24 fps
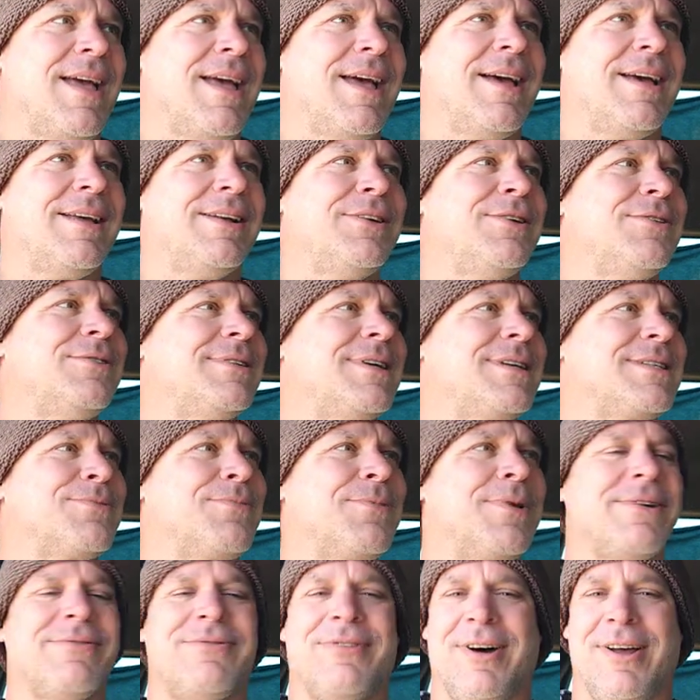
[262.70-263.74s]
and who doesn't
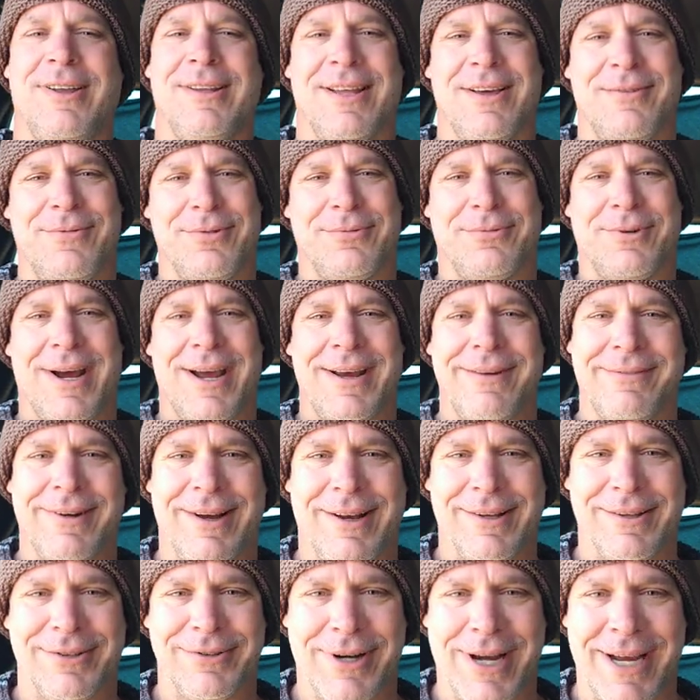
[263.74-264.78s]
want to fall in love with Ryan
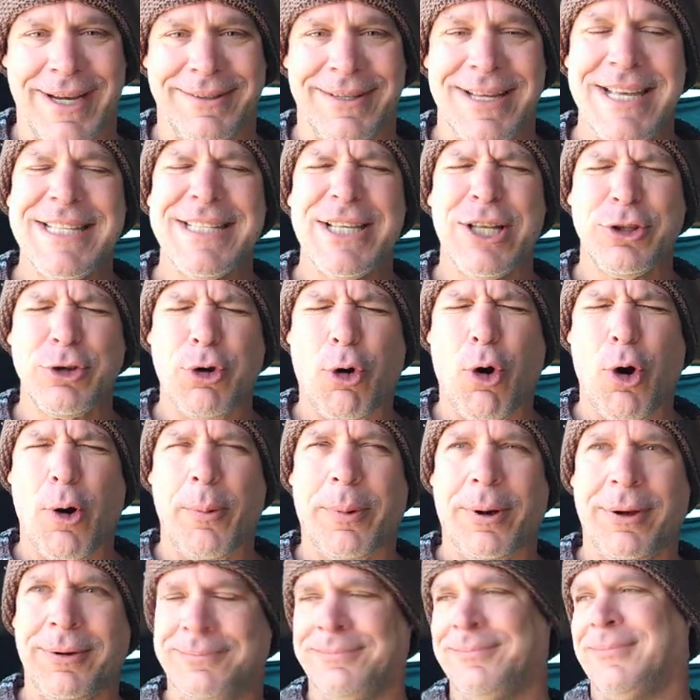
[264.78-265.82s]
Reynolds, right? He's adorable,
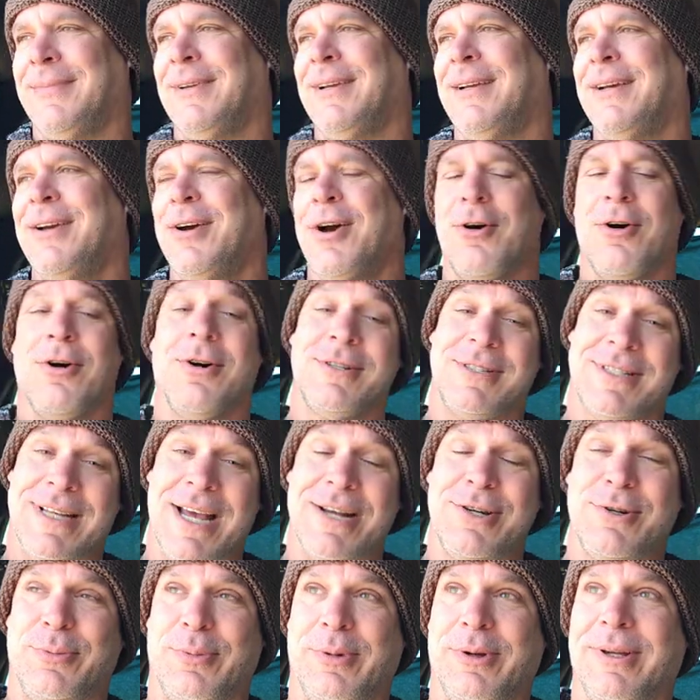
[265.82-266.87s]
or
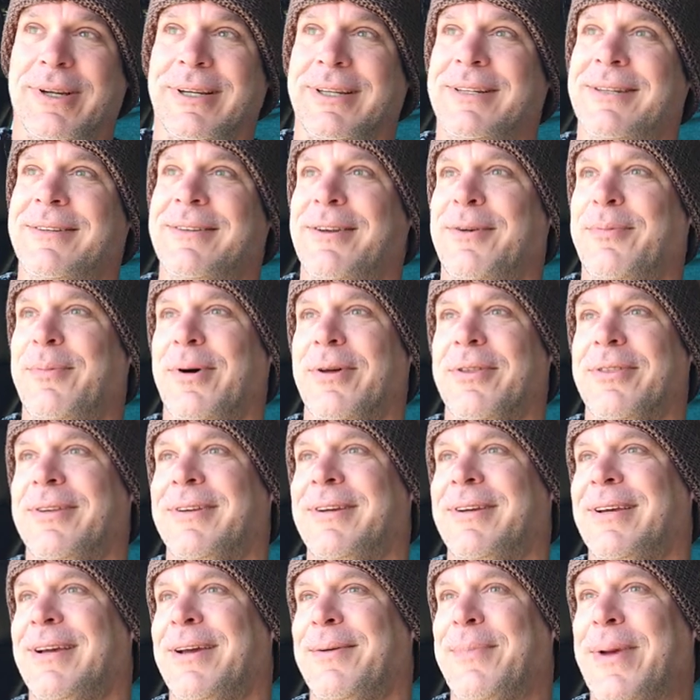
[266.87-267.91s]
Sandra Bullock, they're both
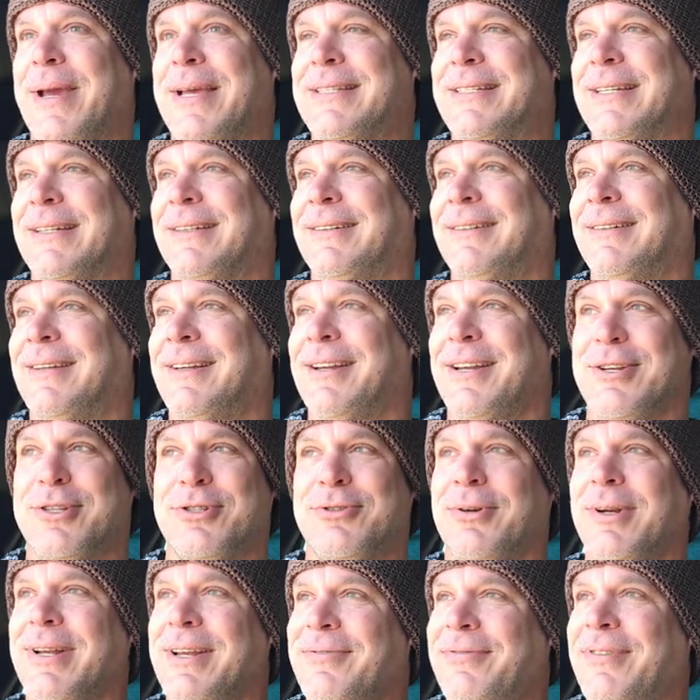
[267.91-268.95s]
amazing. And it's
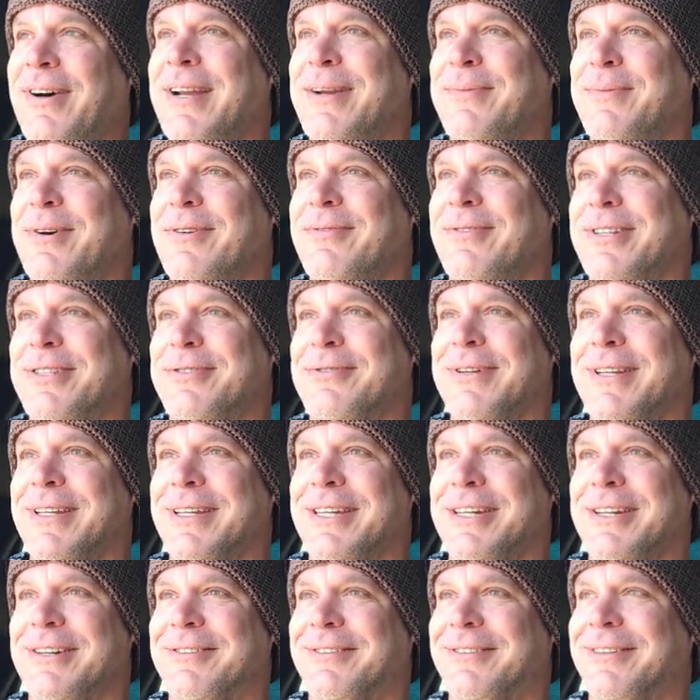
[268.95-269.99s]
a really funny movie. It's really
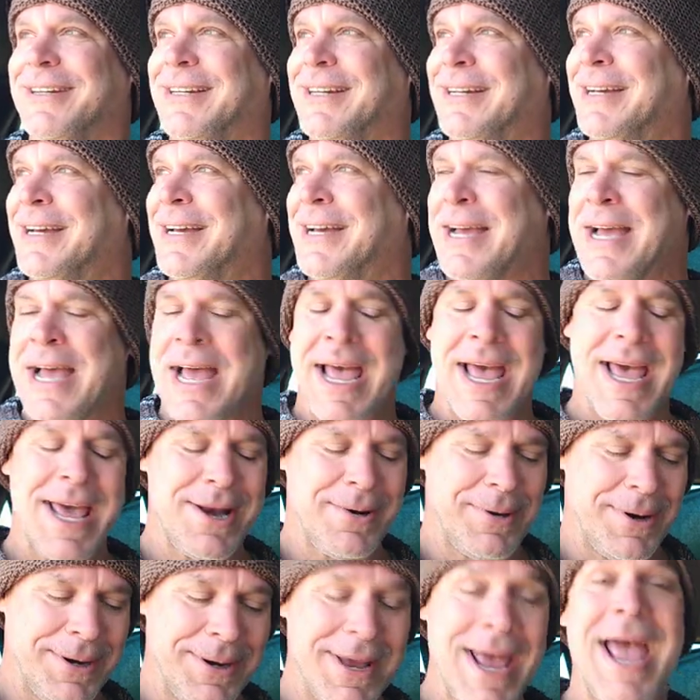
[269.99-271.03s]
cute.
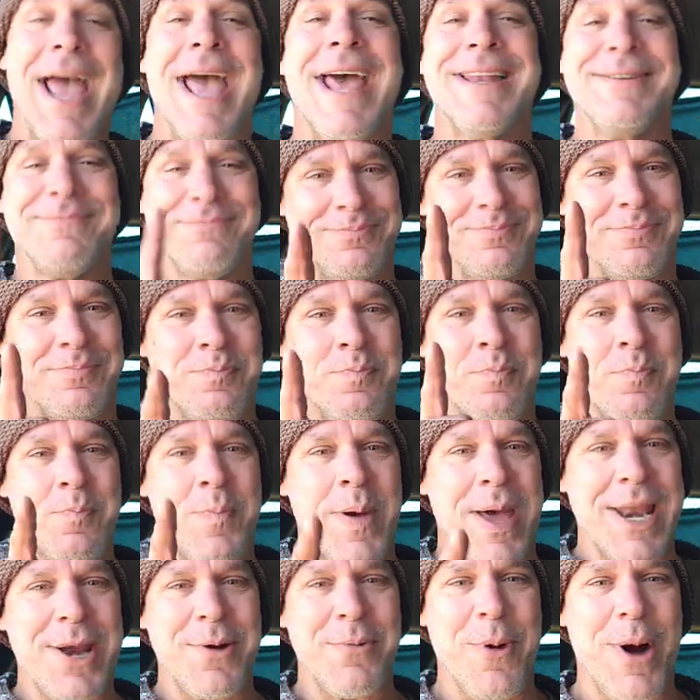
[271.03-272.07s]
Anyway, and
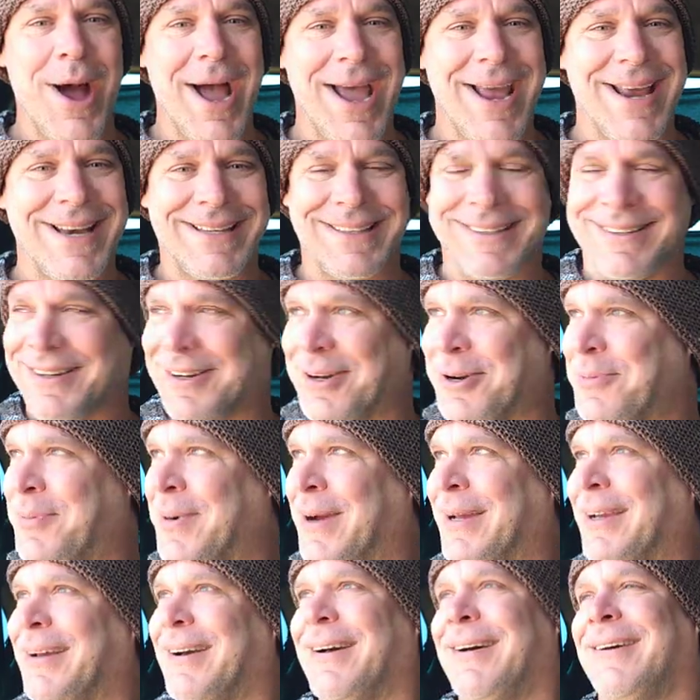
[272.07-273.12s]
Betty White. Oh
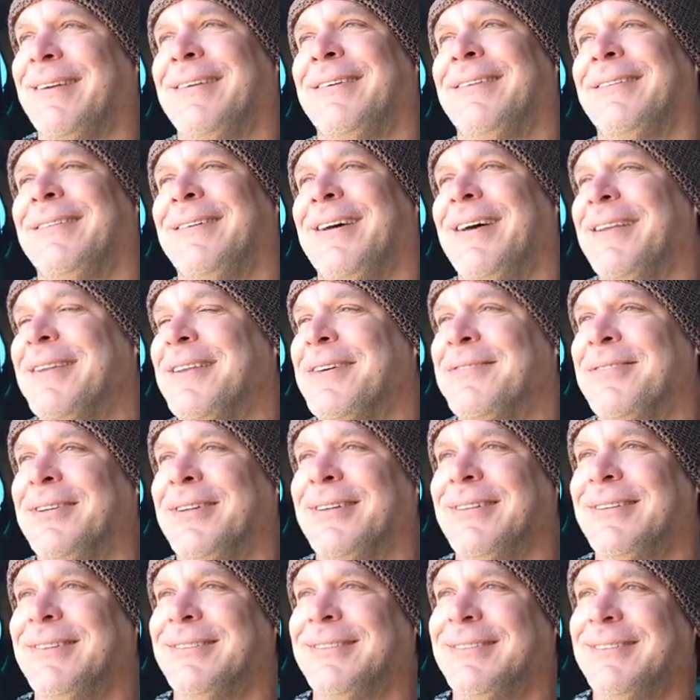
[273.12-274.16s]
my god, I love
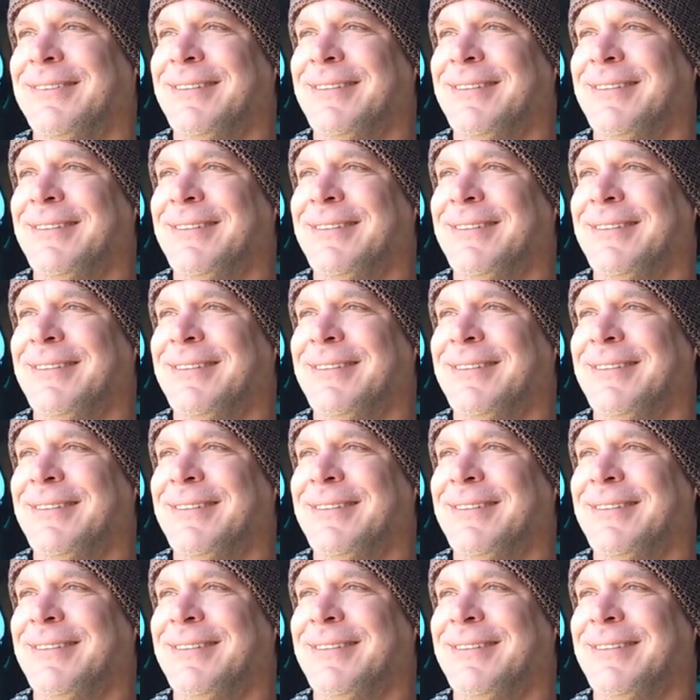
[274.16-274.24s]
her.